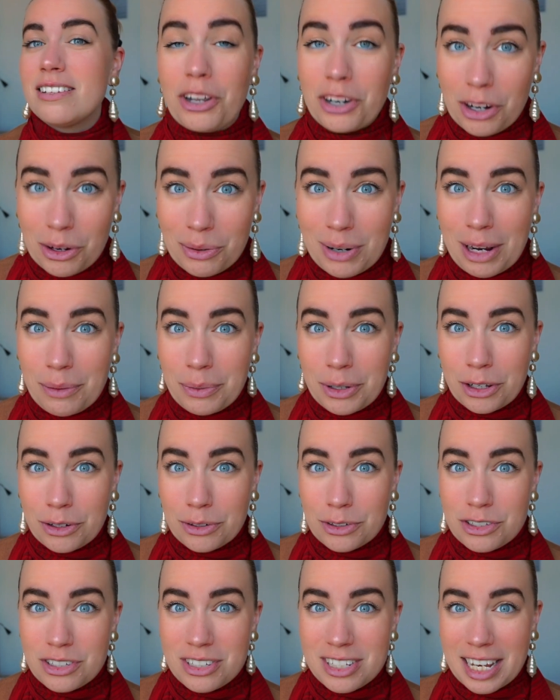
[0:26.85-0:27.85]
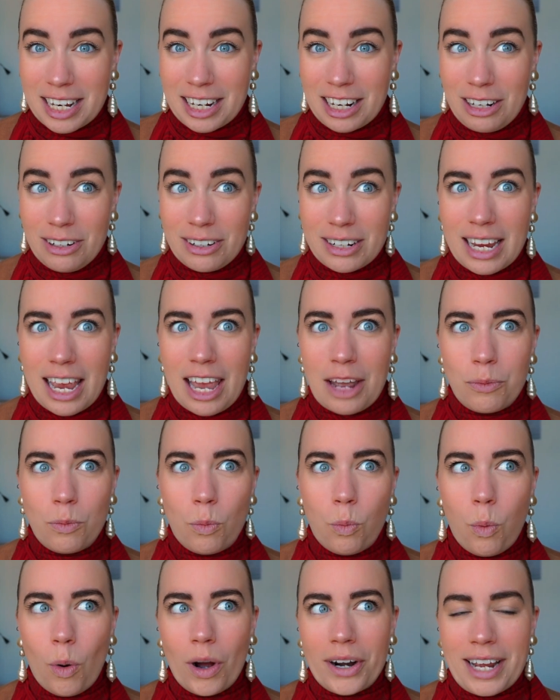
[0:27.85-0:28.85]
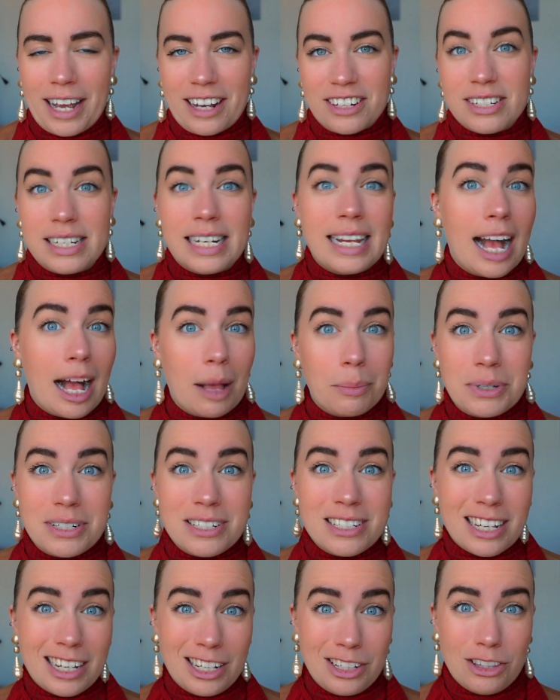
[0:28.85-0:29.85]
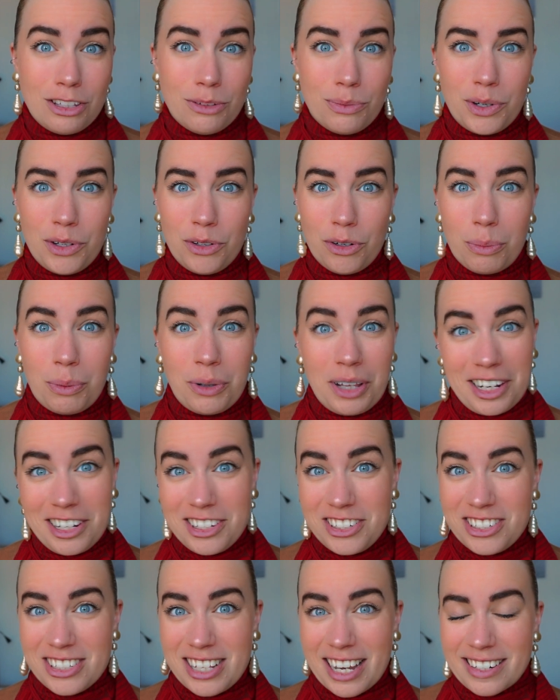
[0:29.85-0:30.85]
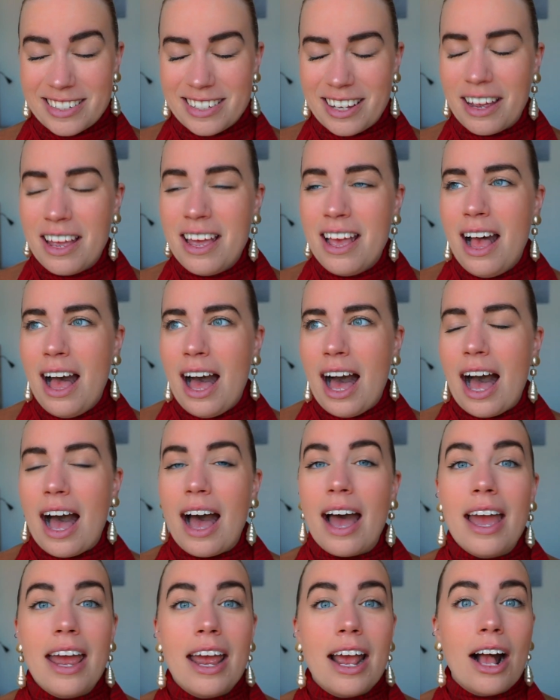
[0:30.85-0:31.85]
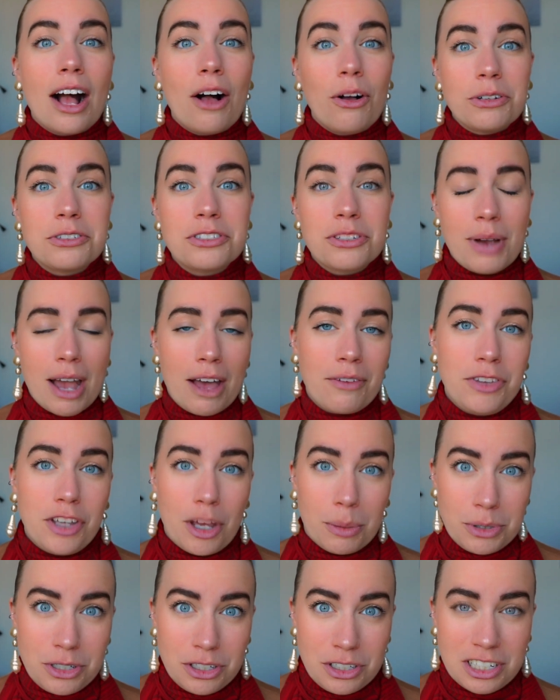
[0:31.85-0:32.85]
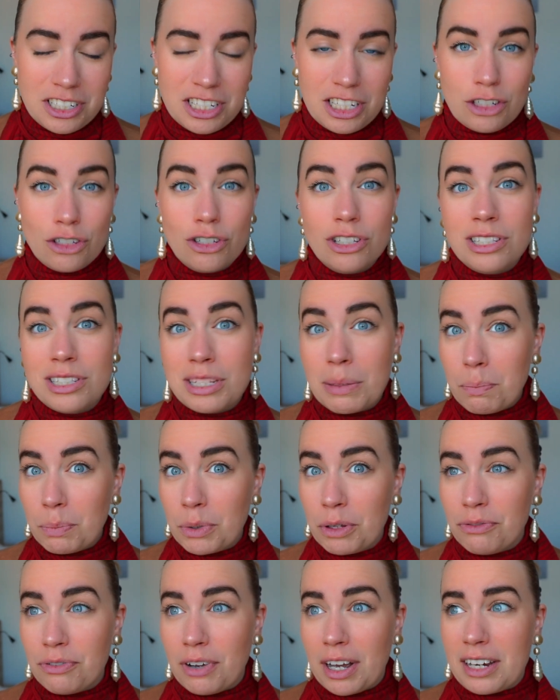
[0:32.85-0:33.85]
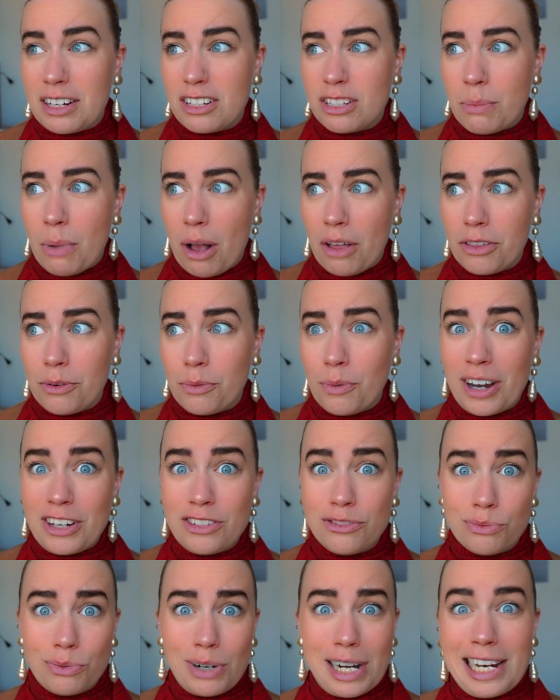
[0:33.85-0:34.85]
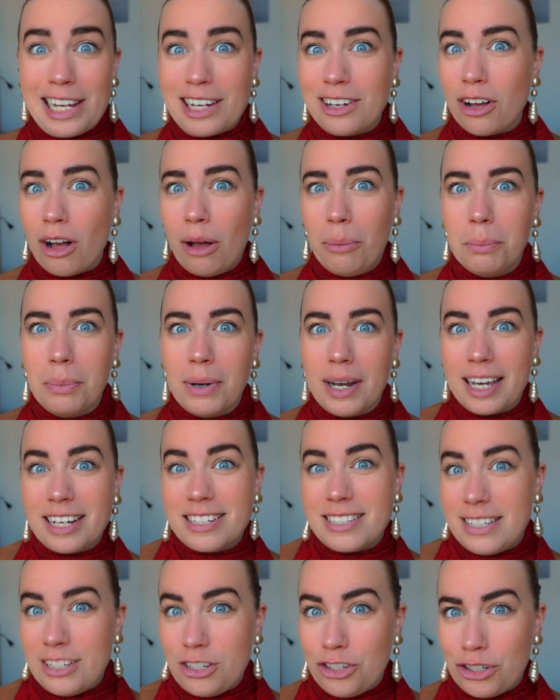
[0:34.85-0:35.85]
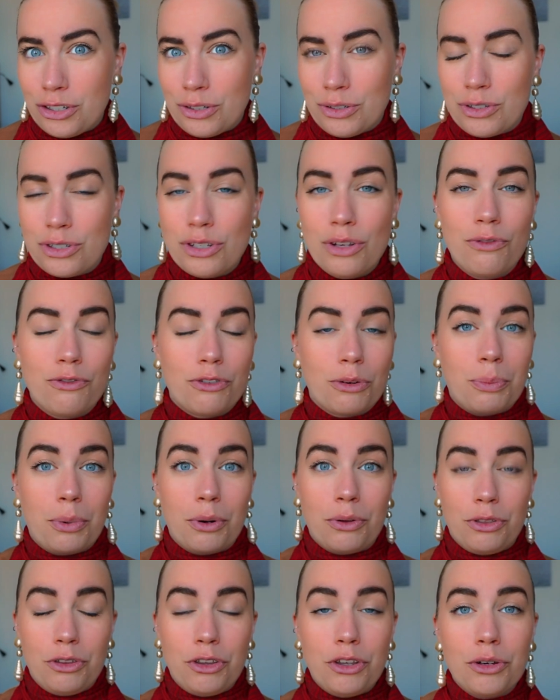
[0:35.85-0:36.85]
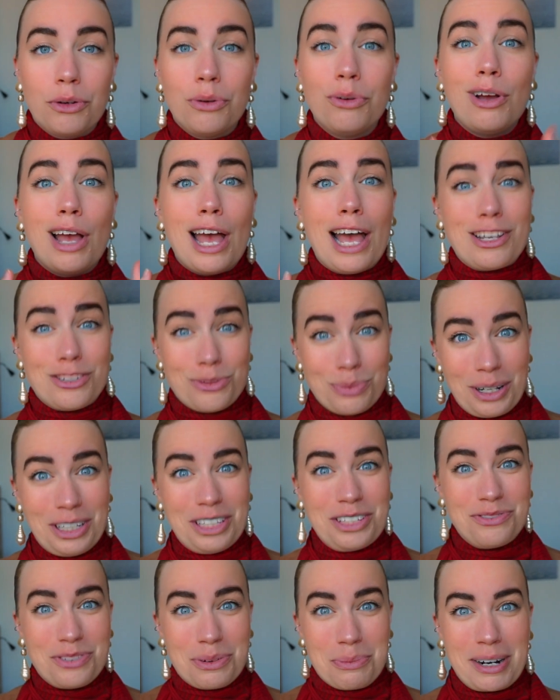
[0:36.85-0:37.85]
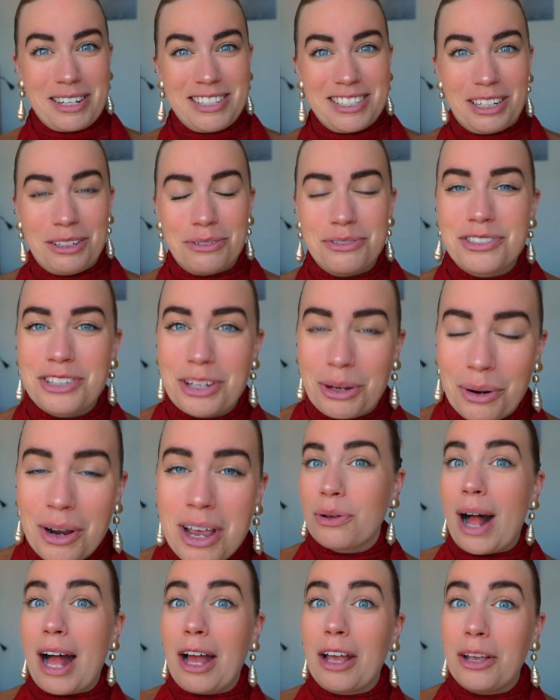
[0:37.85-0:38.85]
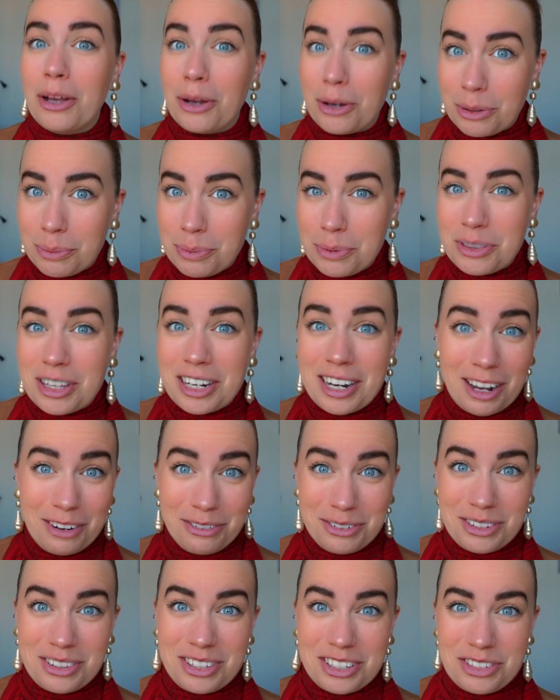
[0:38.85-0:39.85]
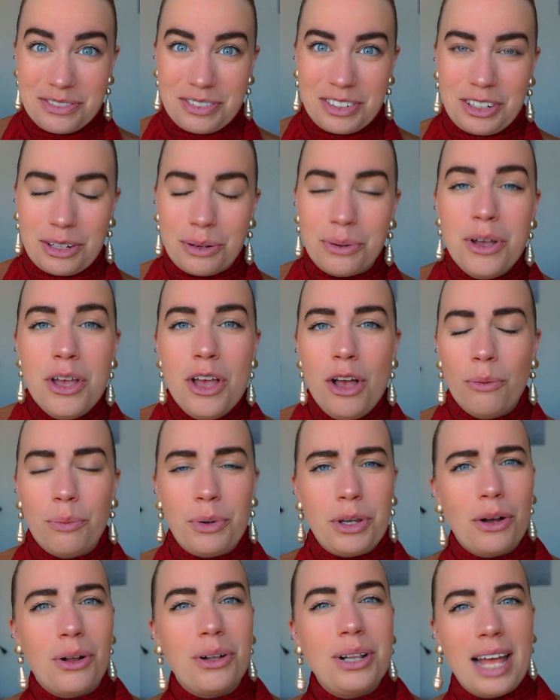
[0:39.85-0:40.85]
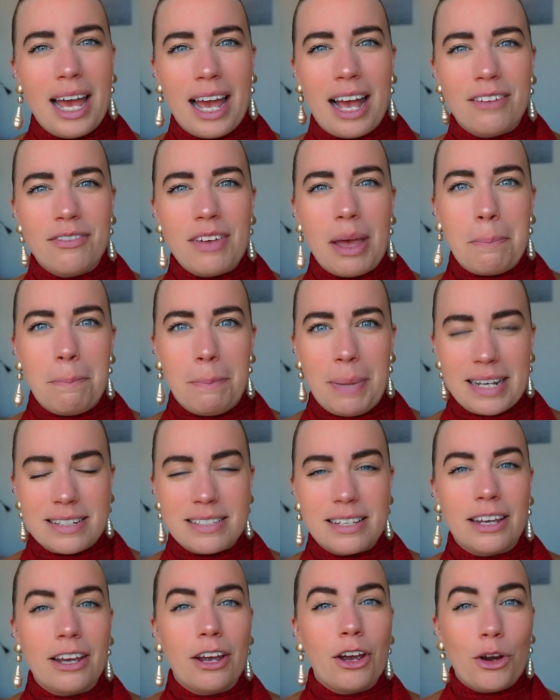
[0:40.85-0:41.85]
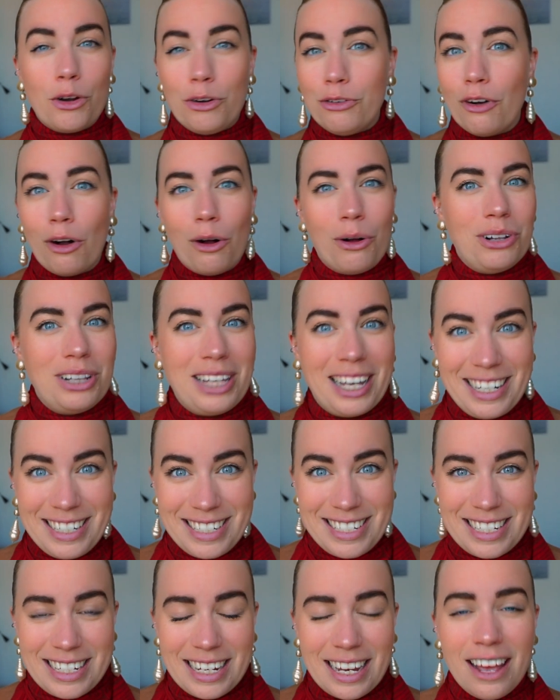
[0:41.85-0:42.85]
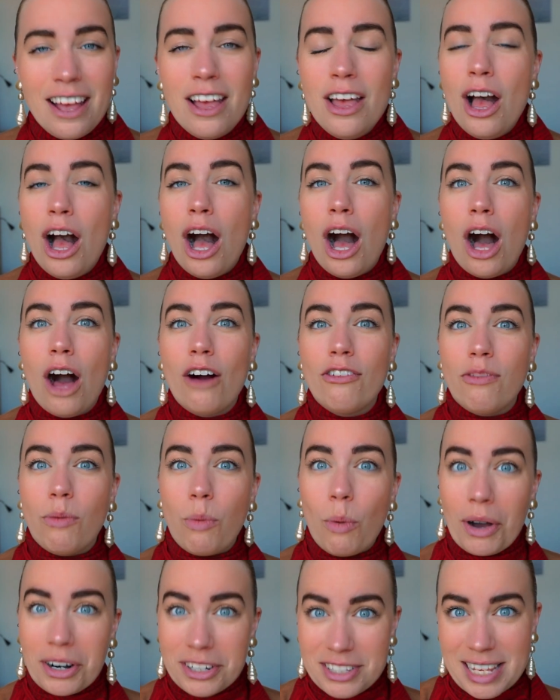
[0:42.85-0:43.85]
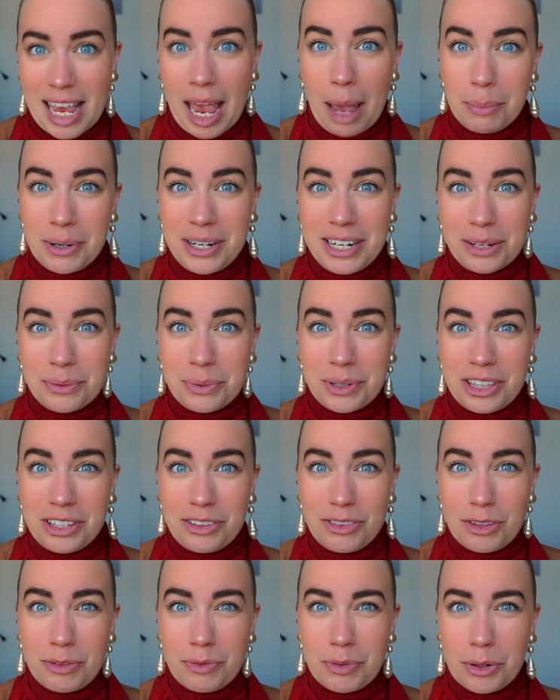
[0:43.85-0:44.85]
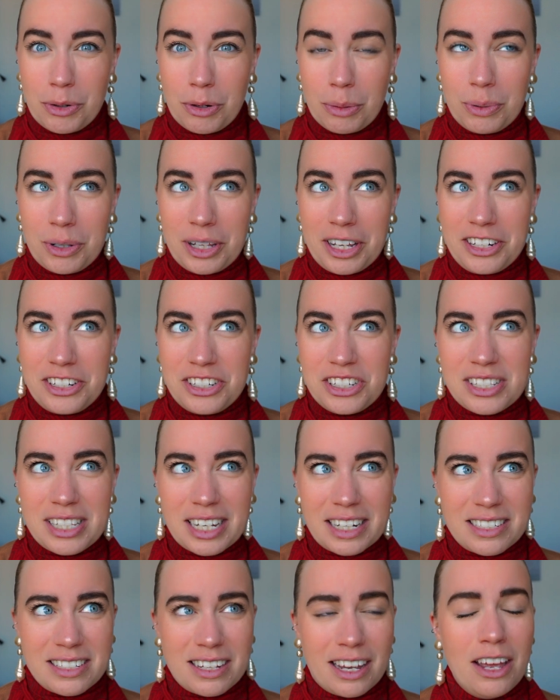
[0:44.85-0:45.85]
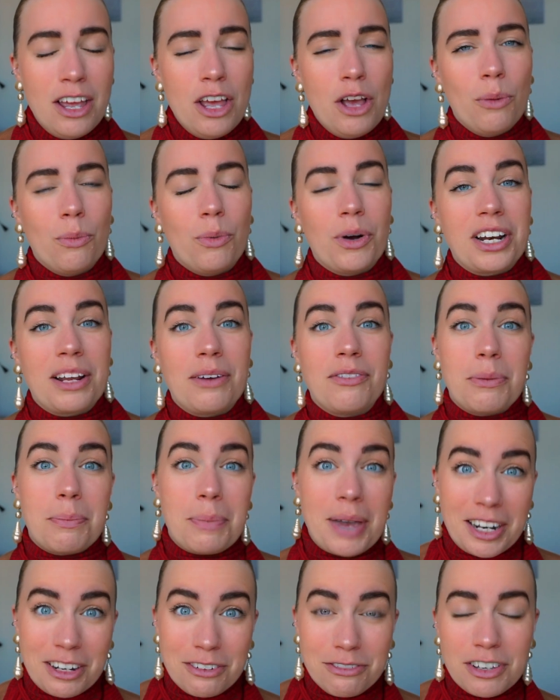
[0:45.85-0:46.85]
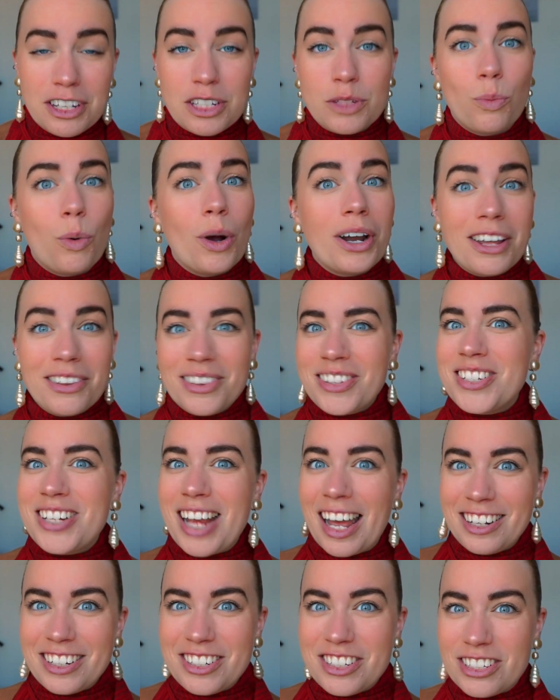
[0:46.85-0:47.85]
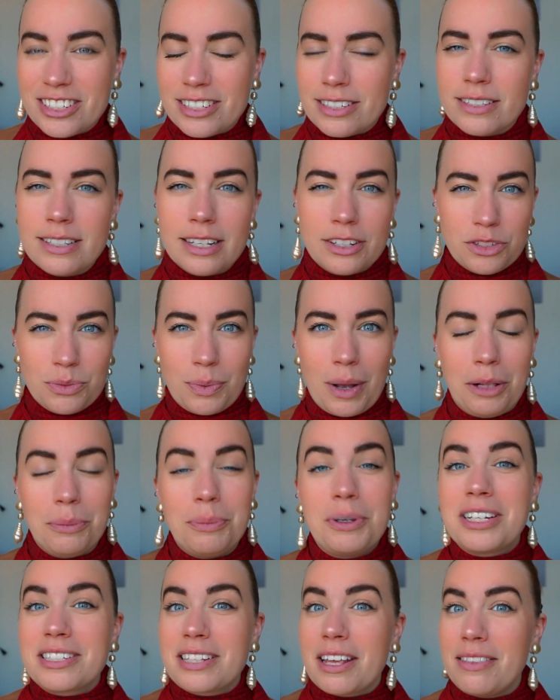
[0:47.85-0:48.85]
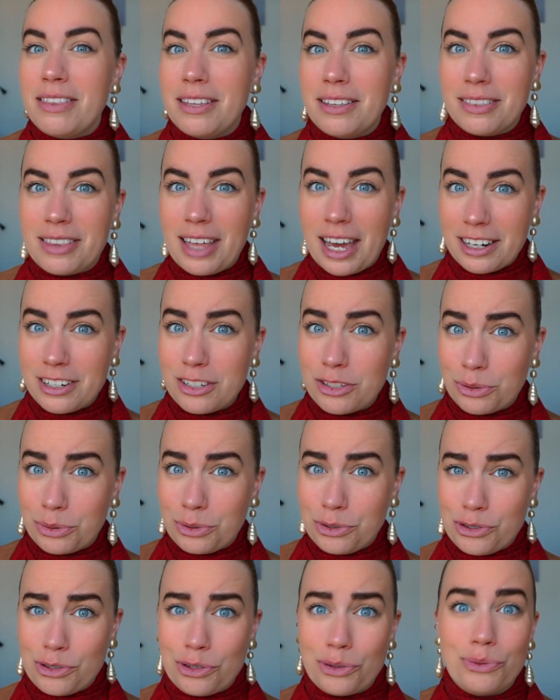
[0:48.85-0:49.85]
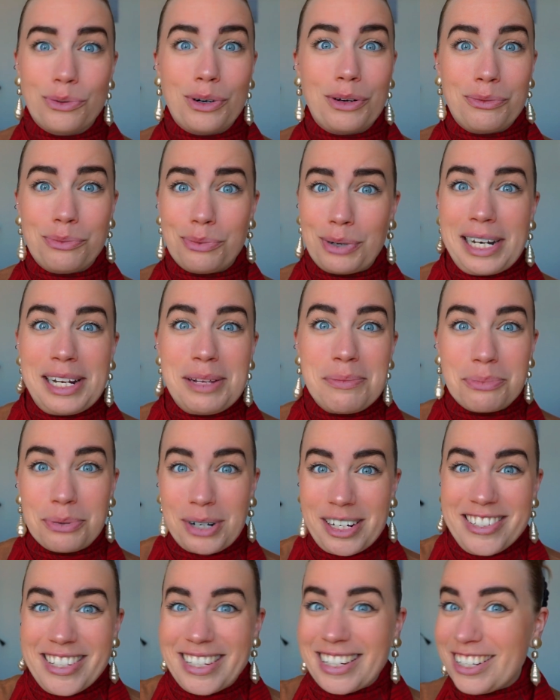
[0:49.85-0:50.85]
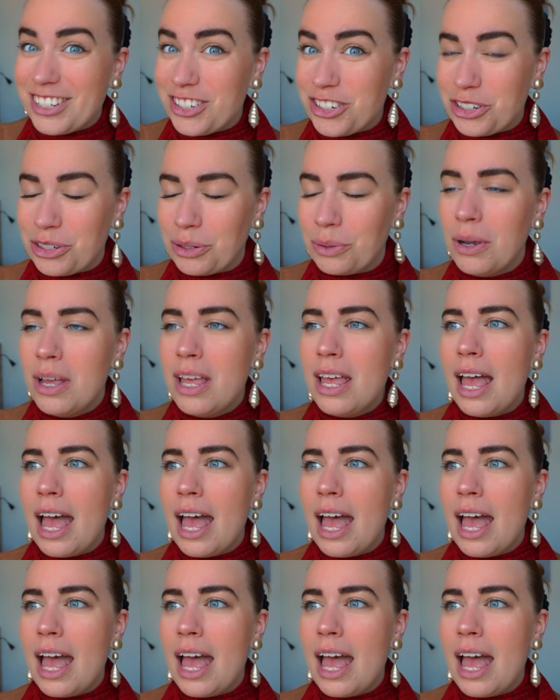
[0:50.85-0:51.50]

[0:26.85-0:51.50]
Not only are we going to take a look at what actually happens in the renewable energy sector, I also have the opportunity to simplify some otherwise really complex issues for both you as well as for myself. So I hope that after this video, we all have a better overall idea of what's happening within the renewable energy sector, what are the benefits, what are the challenges as well, because I think that is also a really pressing issue.